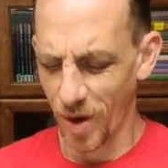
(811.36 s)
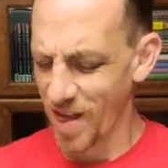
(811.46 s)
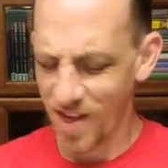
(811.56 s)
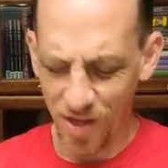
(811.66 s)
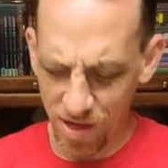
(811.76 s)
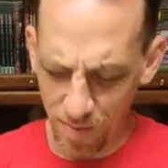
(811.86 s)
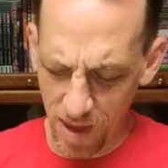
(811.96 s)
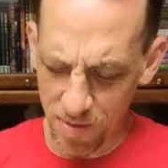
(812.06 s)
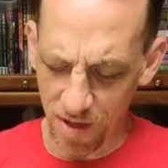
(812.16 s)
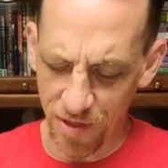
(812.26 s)
when I see this
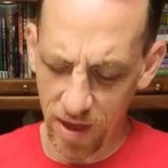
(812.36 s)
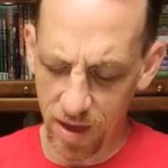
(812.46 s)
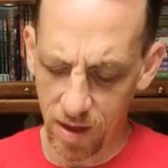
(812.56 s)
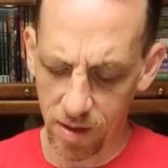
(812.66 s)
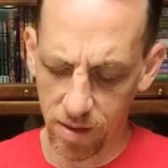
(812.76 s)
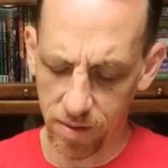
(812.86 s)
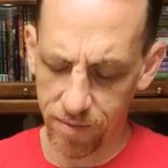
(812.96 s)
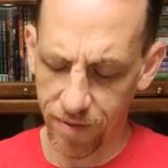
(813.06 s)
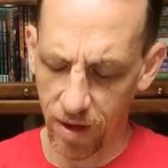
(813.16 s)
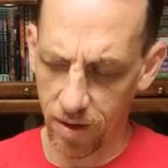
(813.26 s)
sometimes, I think
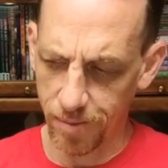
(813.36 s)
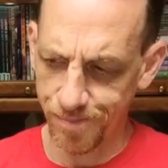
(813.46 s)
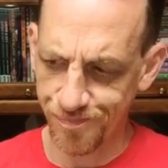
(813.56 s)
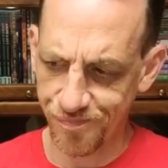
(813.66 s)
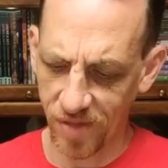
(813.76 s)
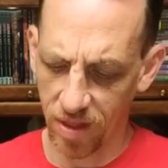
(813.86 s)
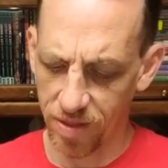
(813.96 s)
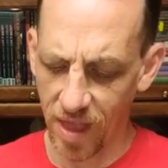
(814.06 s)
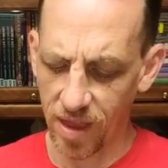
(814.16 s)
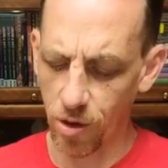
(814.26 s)
of
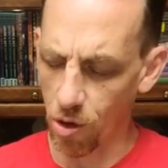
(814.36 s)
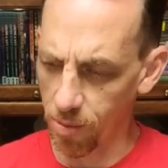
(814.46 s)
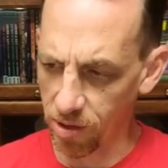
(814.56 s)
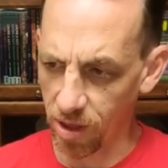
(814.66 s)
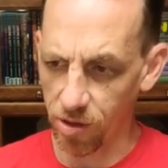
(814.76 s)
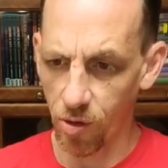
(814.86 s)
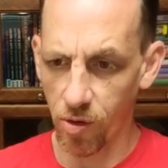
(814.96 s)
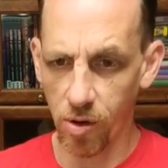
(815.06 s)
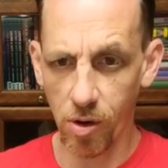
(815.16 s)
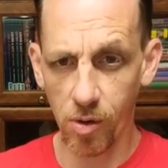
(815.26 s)
that Guillermo del
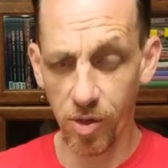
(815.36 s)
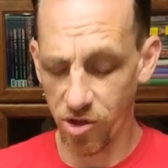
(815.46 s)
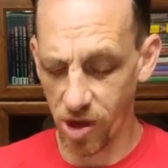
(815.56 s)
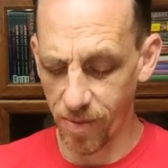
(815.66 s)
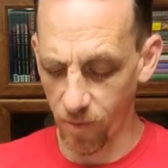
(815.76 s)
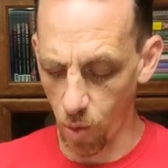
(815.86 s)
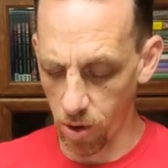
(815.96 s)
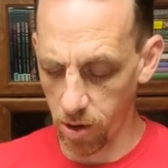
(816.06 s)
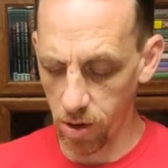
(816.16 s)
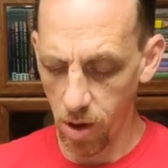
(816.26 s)
Toro, The Shape of
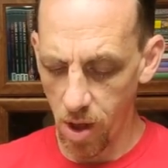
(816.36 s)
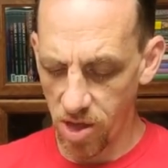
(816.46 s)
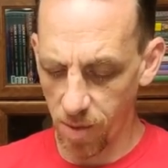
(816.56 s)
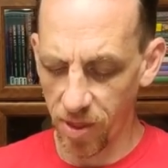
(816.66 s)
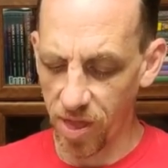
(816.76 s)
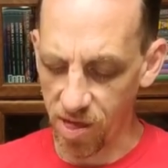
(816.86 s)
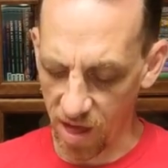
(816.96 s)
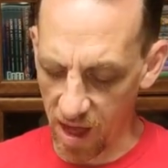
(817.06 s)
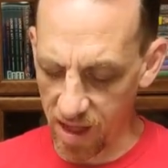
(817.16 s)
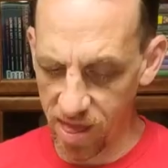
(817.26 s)
Water. Some of the
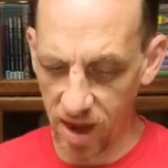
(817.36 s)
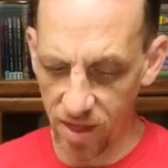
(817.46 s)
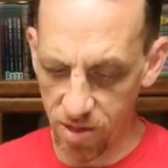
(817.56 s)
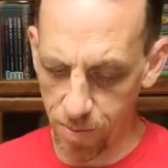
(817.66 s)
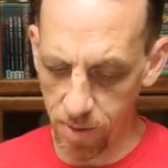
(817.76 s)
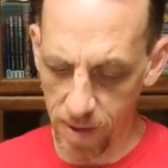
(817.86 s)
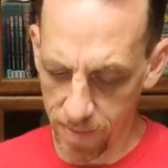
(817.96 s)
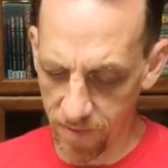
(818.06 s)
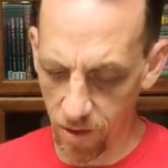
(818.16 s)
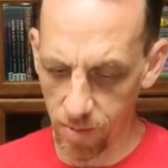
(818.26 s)
designs out of this book
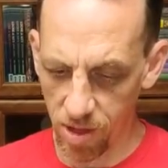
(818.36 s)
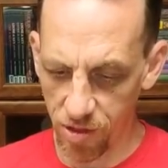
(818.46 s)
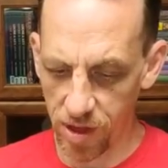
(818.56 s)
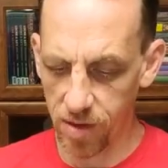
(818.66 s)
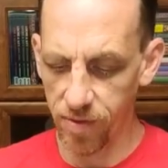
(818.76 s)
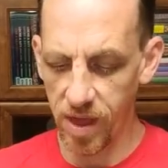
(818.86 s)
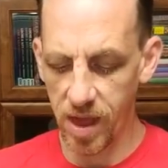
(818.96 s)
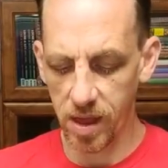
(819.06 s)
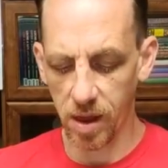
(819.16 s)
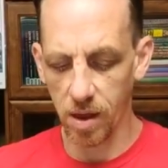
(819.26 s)
make me very much think of
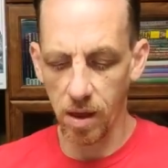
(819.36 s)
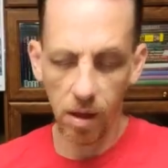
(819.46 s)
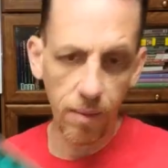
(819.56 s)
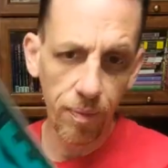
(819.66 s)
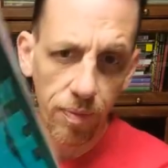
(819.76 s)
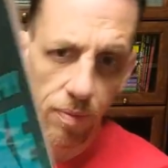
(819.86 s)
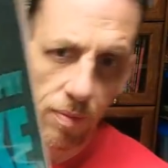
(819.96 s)
that.